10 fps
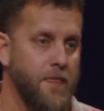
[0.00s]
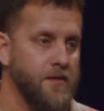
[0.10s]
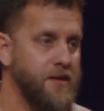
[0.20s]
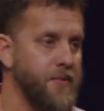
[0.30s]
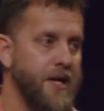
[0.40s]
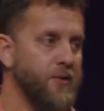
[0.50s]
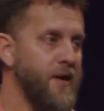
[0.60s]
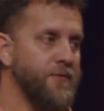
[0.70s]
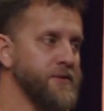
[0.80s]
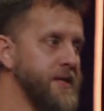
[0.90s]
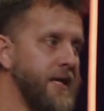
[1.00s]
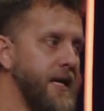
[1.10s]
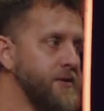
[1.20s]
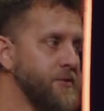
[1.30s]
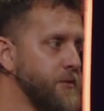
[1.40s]
See, being grateful is not a
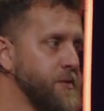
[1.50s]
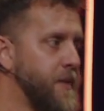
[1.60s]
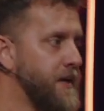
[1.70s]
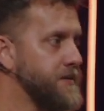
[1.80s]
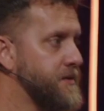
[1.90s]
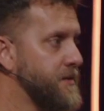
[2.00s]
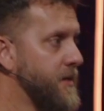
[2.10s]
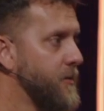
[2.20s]
natural response.